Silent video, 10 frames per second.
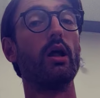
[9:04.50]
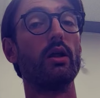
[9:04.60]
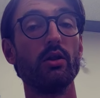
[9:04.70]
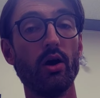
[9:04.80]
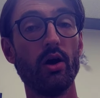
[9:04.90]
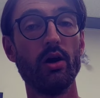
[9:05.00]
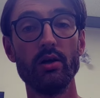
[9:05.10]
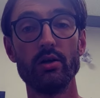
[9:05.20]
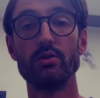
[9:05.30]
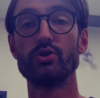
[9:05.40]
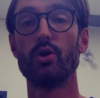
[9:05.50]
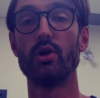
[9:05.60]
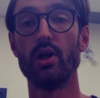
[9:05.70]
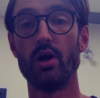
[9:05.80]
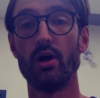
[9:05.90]
Long,
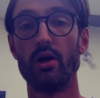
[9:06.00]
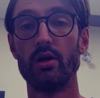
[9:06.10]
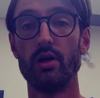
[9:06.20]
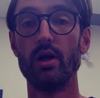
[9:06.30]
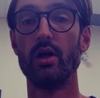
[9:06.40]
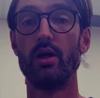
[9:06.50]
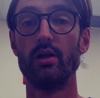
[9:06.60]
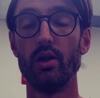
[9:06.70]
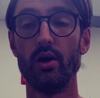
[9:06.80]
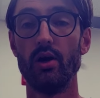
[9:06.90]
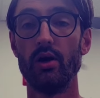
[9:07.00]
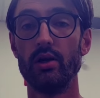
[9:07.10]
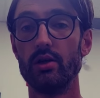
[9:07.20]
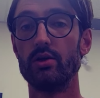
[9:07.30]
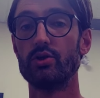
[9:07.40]
short, long. Long,
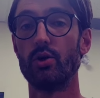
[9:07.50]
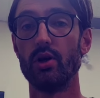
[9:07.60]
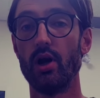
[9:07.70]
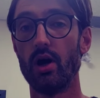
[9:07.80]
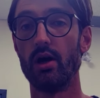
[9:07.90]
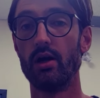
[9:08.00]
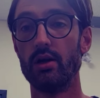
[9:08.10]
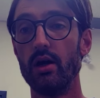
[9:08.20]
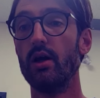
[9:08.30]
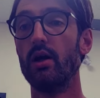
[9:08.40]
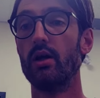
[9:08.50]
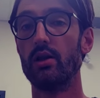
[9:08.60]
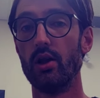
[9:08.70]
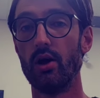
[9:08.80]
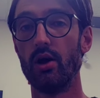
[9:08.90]
short, long.
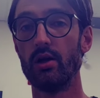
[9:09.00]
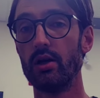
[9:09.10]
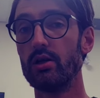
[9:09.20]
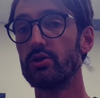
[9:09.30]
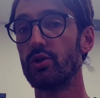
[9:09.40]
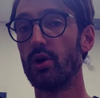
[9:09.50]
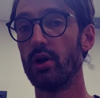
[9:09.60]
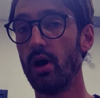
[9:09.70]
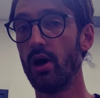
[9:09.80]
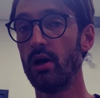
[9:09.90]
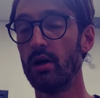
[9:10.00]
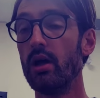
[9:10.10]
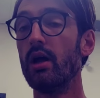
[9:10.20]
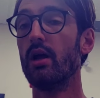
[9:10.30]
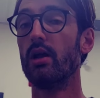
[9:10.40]
Long, short, long.
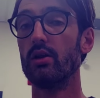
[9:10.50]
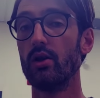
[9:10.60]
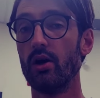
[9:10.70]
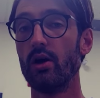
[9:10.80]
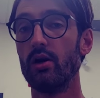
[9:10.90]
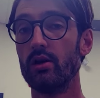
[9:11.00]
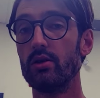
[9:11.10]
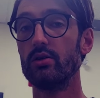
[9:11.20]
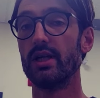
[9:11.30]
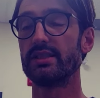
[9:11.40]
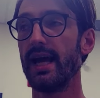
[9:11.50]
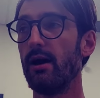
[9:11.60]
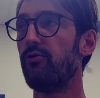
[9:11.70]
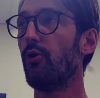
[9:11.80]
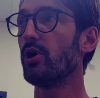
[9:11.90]
Long. Let's
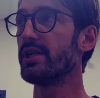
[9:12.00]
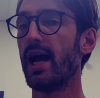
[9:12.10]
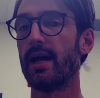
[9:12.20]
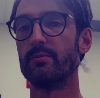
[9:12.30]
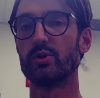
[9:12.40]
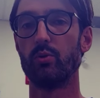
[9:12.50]
count 4 times.